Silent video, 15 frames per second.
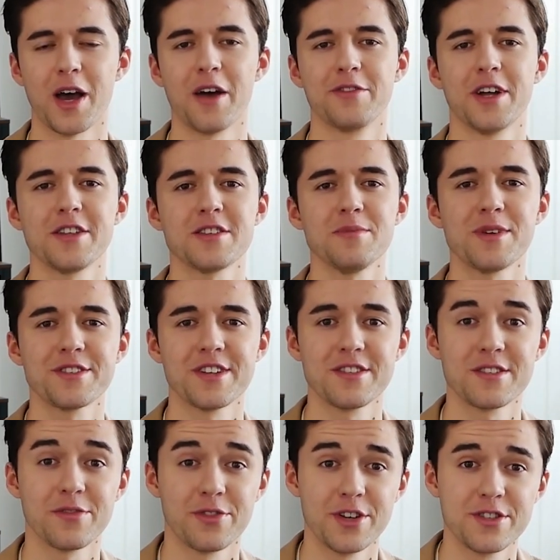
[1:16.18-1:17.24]
I've done some
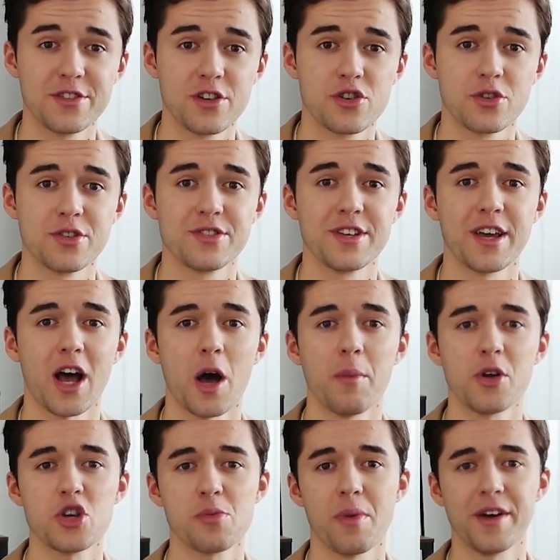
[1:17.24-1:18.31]
extensive research to see how
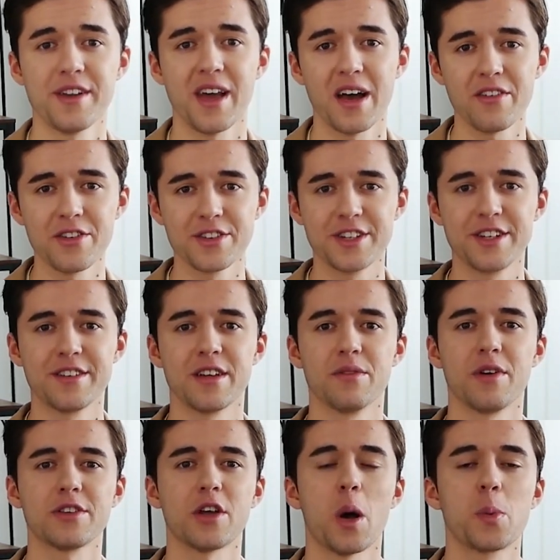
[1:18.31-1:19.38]
much money I will need and
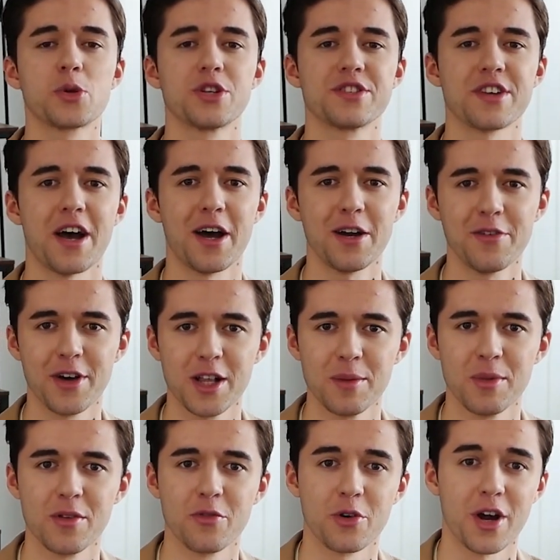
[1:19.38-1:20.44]
what options are
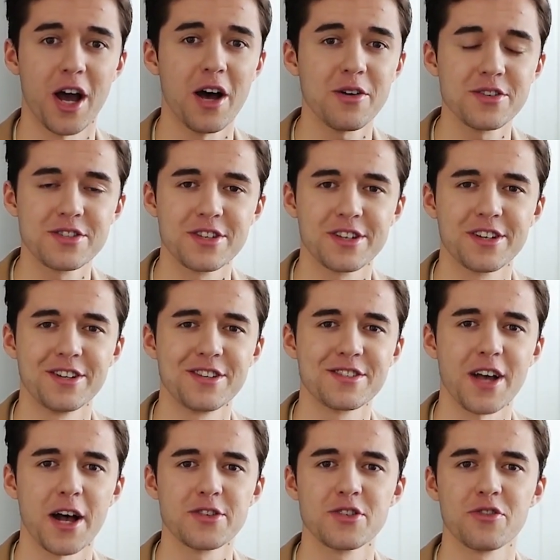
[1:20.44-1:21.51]
available for house
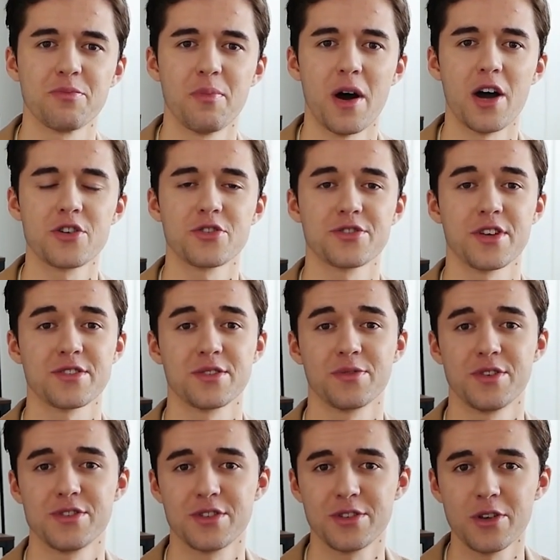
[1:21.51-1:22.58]
seekers as of March
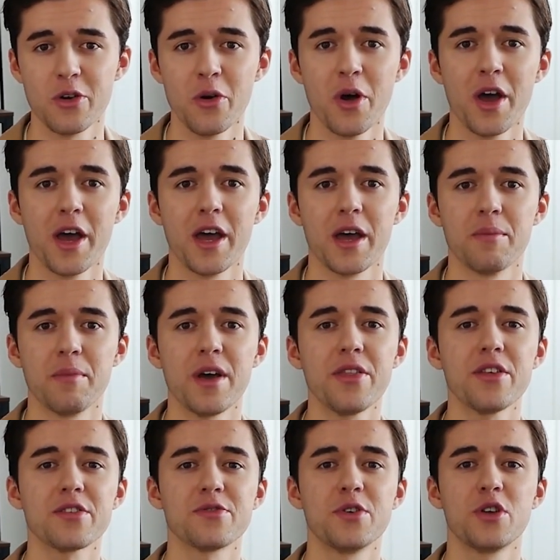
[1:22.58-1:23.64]
2022, and made
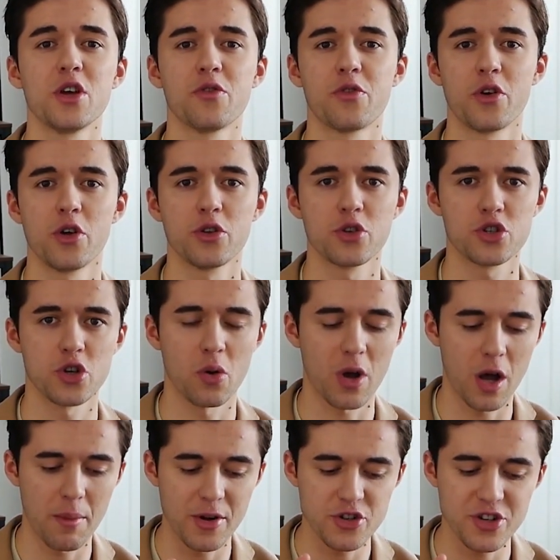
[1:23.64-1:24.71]
this video for you to show
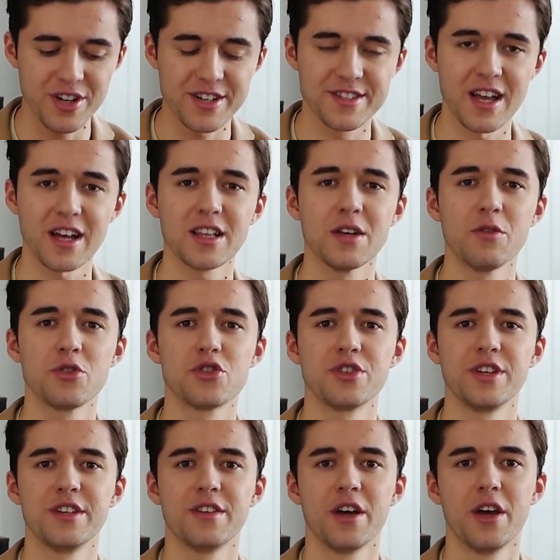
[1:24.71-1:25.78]
how much exactly would you
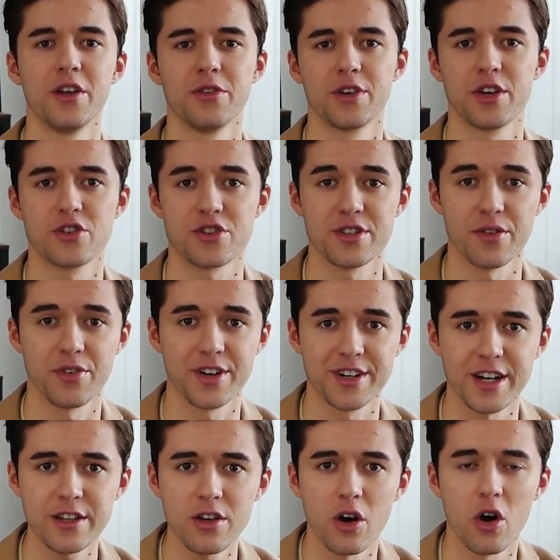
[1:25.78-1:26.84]
need to get yourself a
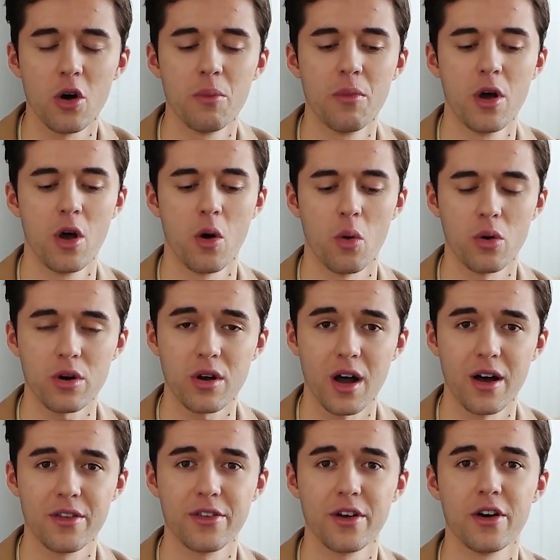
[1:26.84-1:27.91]
great home or
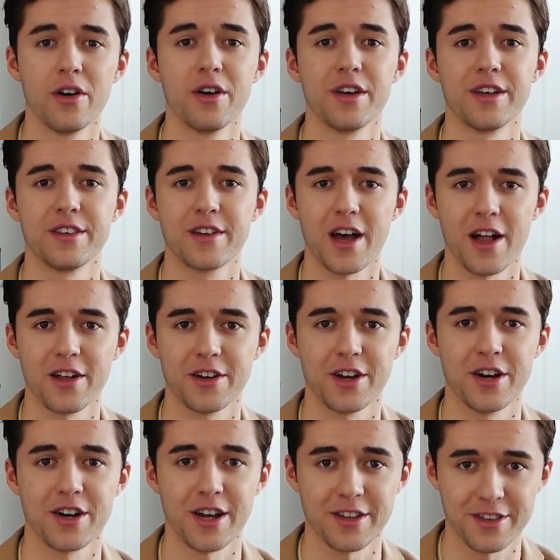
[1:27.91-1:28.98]
condo in
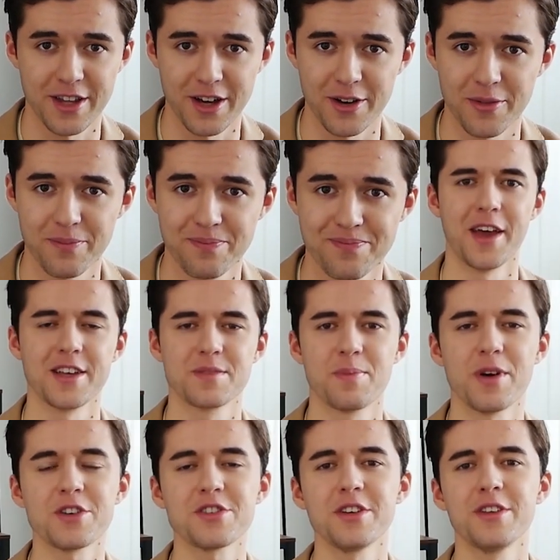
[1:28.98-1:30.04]
Calgary right now.
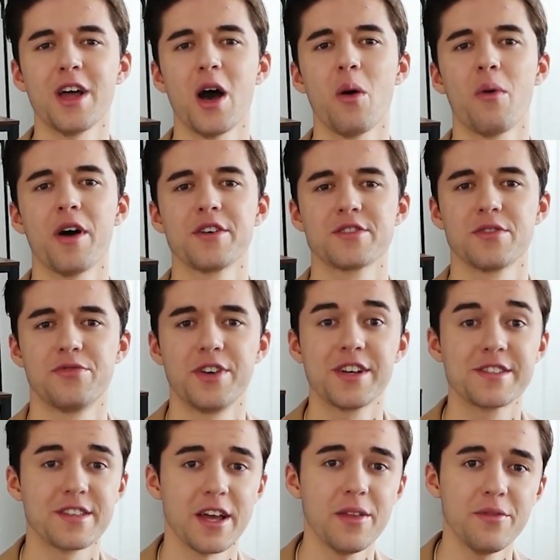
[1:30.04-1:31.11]
Especially now, while the
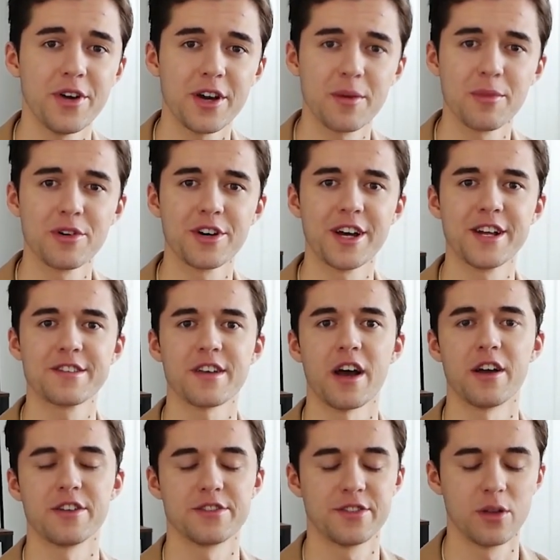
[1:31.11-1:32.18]
fixed and variable rates
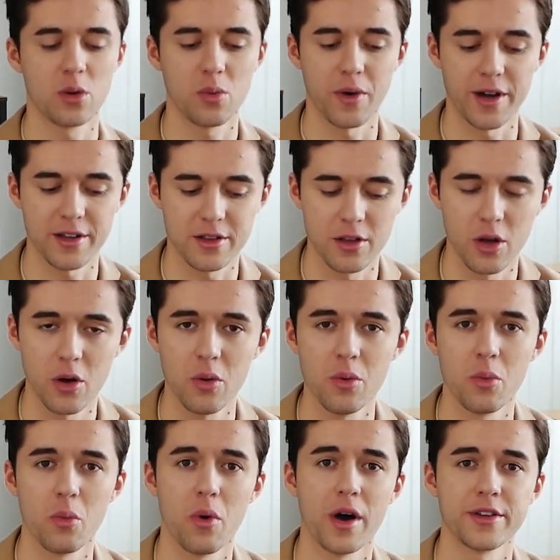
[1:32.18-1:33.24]
are still quite low,
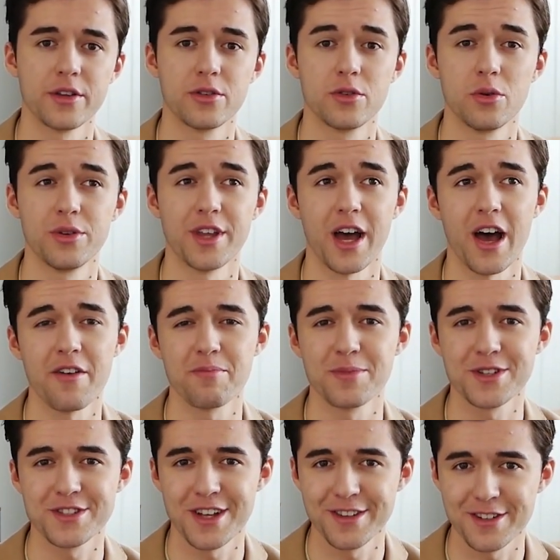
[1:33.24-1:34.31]
1 and
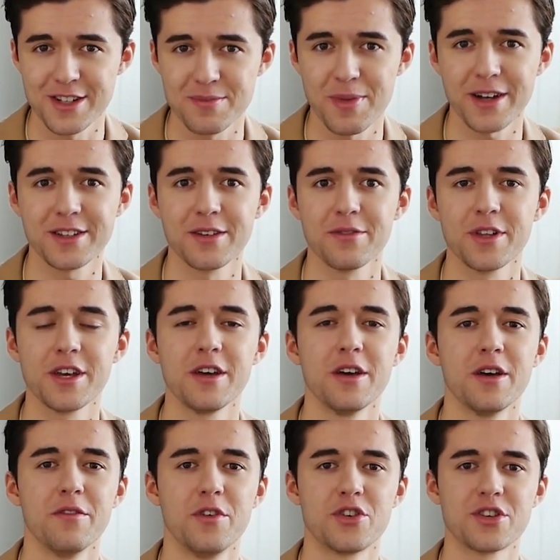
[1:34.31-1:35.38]
2.5% respectively,
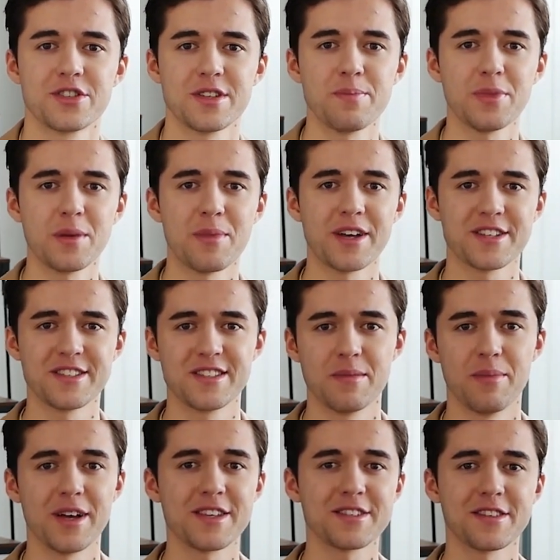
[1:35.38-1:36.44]
which just simply makes it the
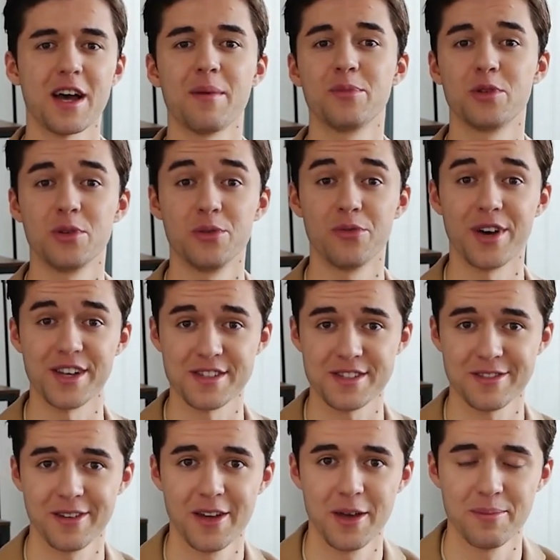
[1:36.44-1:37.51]
best time to
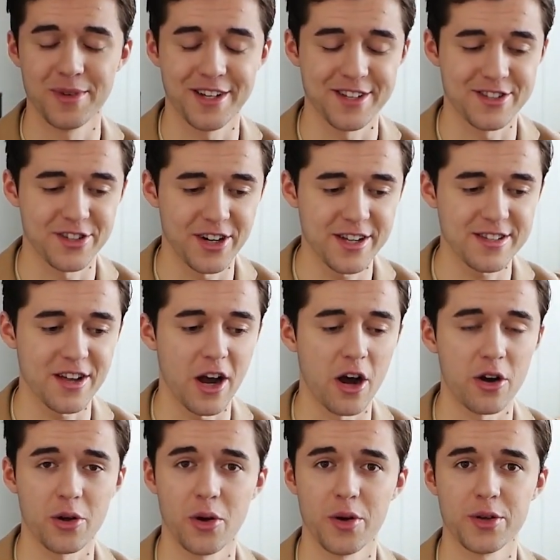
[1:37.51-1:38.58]
invest, because rates
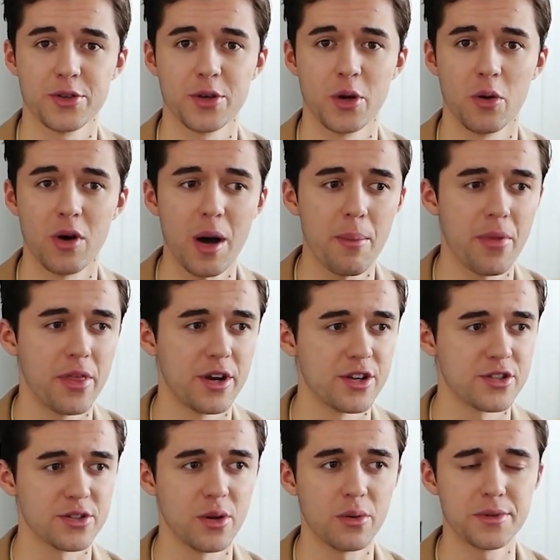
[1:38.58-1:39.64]
are going to go up, there
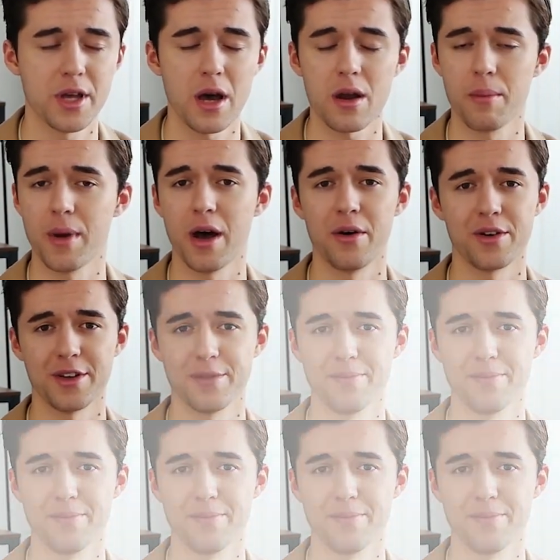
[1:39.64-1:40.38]
is no doubt about it.